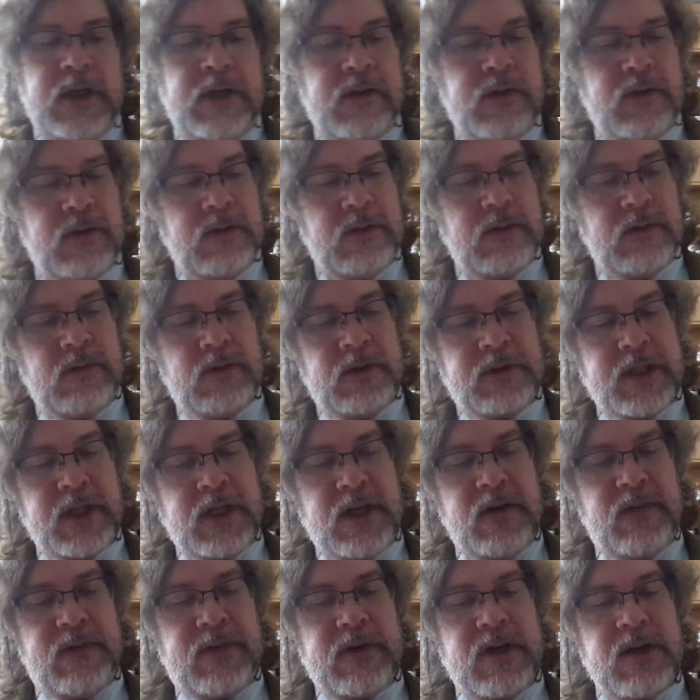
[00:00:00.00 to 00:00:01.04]
I looked at
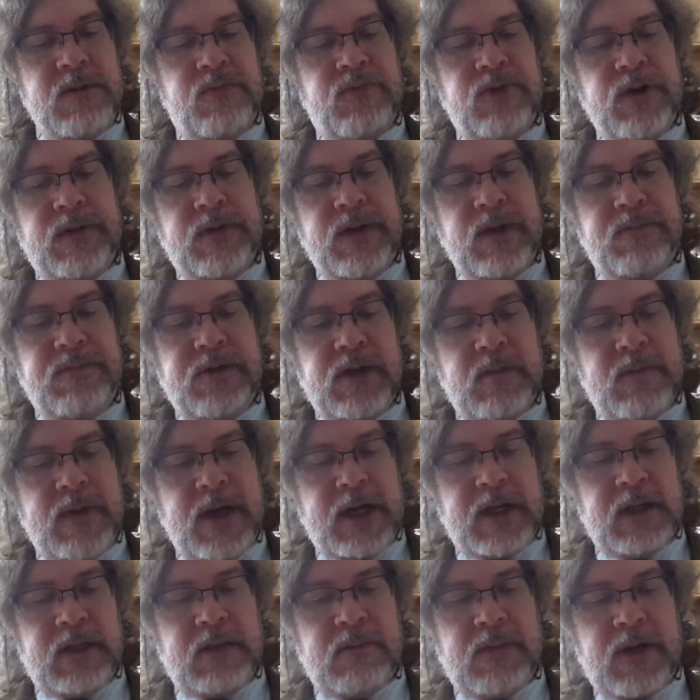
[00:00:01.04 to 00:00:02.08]
it very briefly, put it
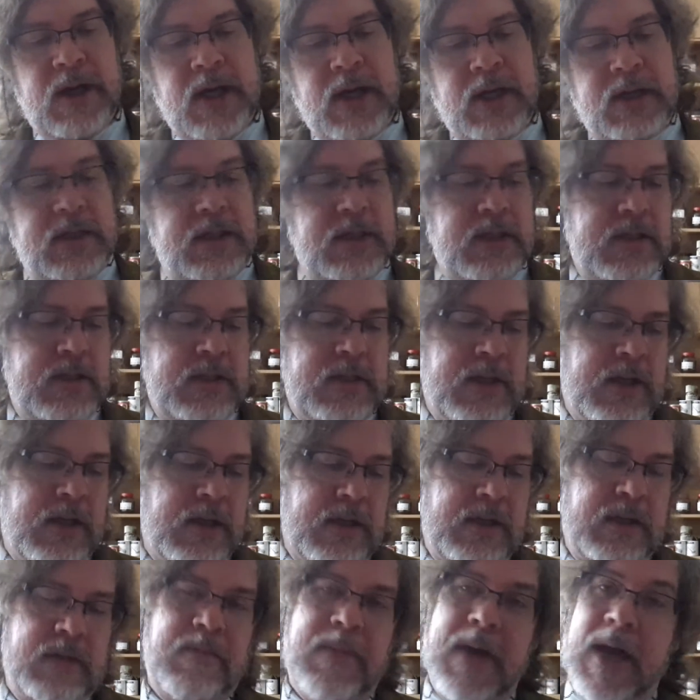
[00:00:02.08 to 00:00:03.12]
back in the box.
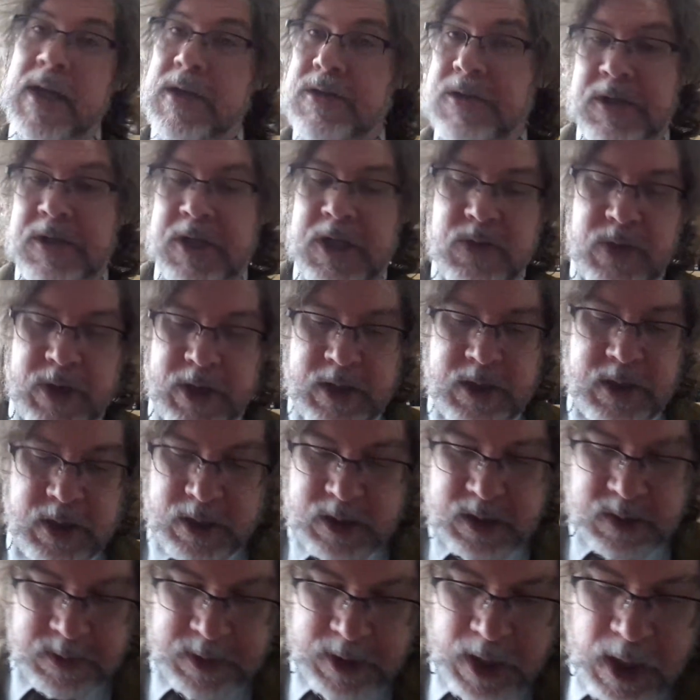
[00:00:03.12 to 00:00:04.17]
The packaging is quite
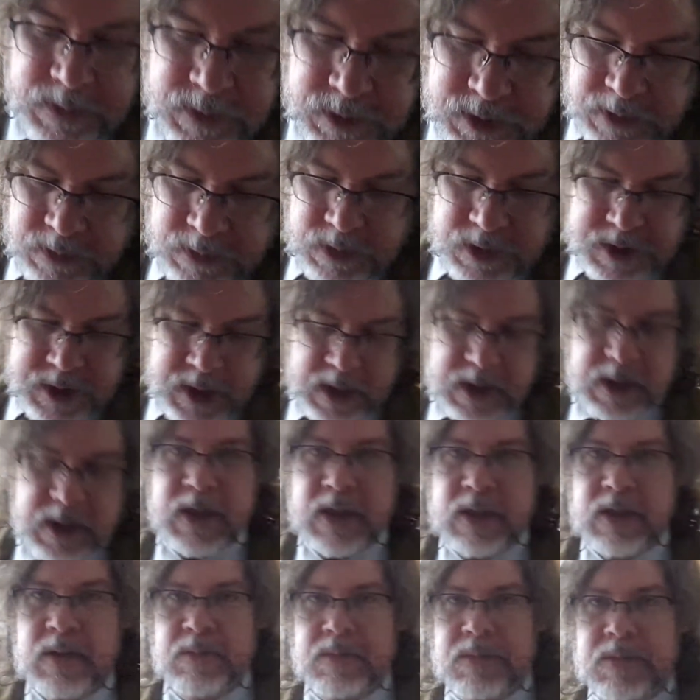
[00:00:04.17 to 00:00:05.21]
nice. I mean, obviously, first got
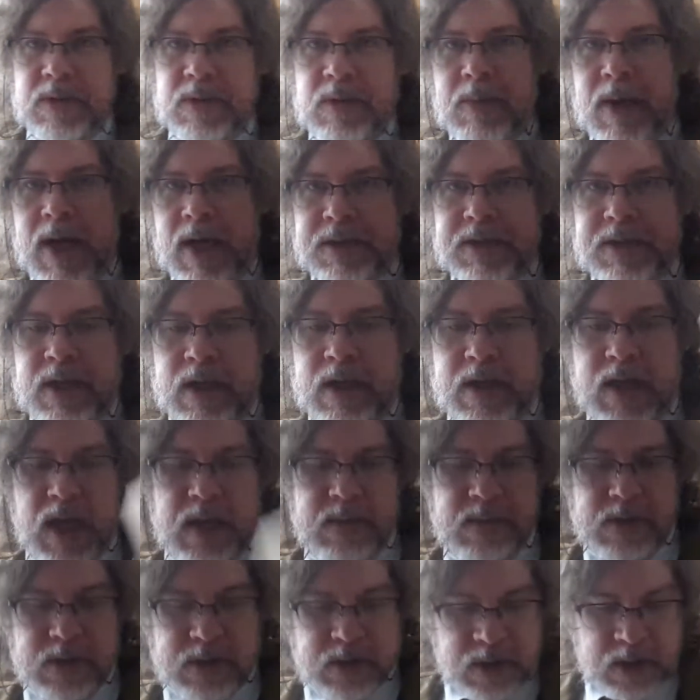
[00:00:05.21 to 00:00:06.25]
the box that it
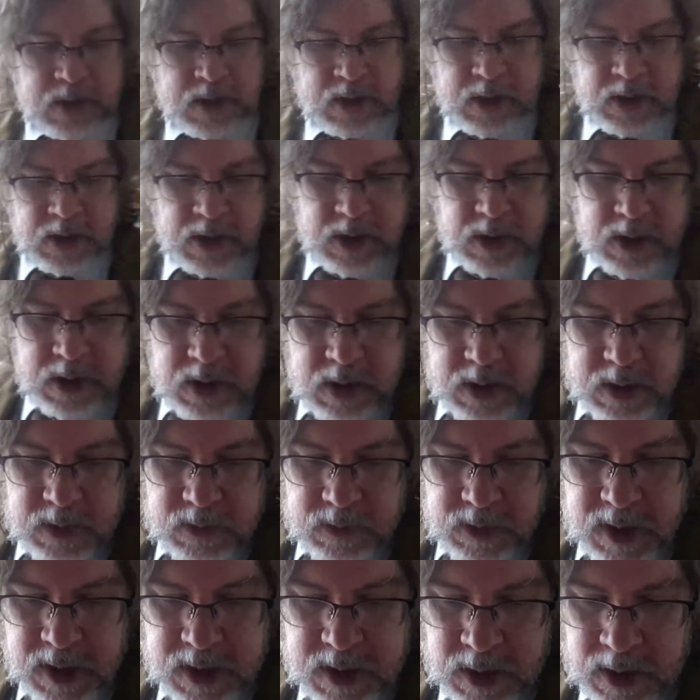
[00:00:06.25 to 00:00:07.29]
came in
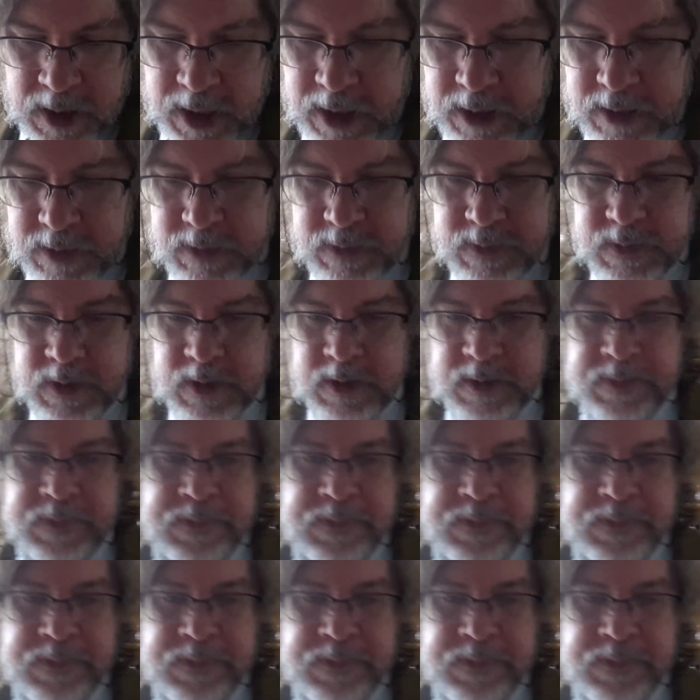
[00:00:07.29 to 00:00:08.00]
with a lot of